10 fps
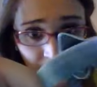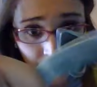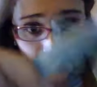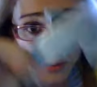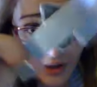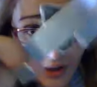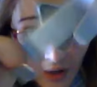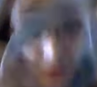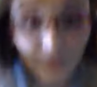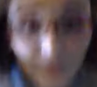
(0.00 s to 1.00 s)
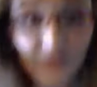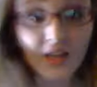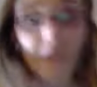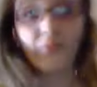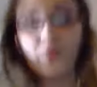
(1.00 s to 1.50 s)
really old. This came
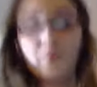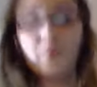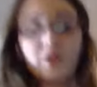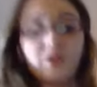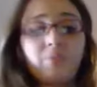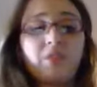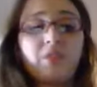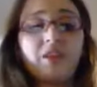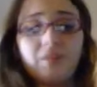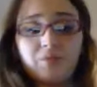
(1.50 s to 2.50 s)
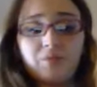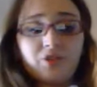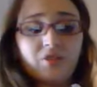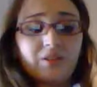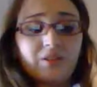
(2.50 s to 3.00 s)
from a plane that was shot
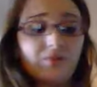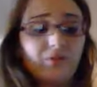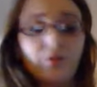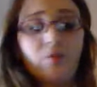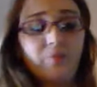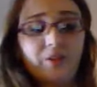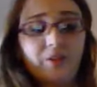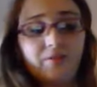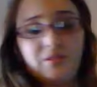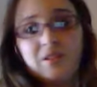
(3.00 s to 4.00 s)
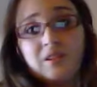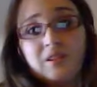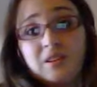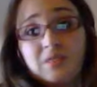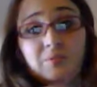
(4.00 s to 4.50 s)
down in the army.
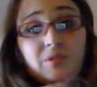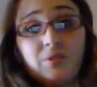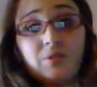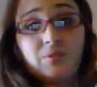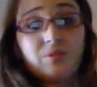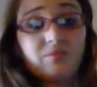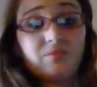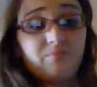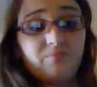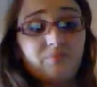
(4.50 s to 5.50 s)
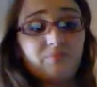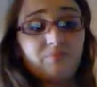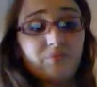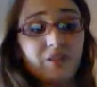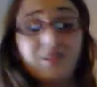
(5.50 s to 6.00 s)
It's really old,
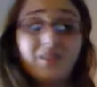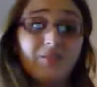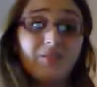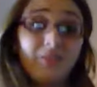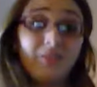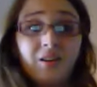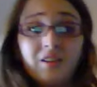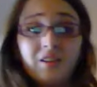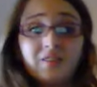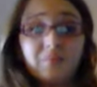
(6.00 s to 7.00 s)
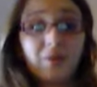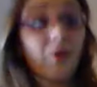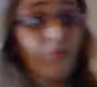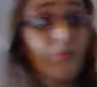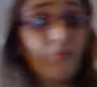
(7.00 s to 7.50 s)
and it's my grand
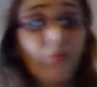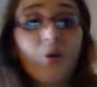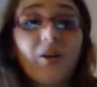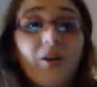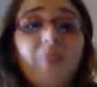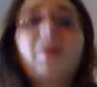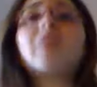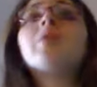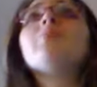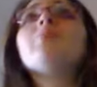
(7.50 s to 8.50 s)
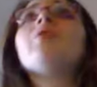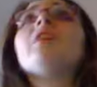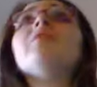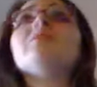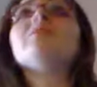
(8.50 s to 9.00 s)
my grandpa
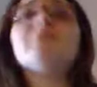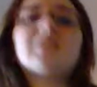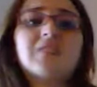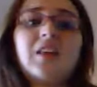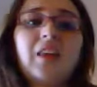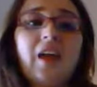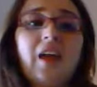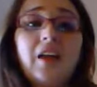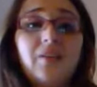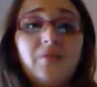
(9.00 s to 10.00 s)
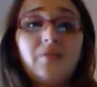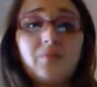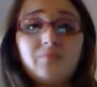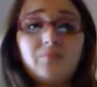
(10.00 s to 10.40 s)
gave it to me because he had like eight of them,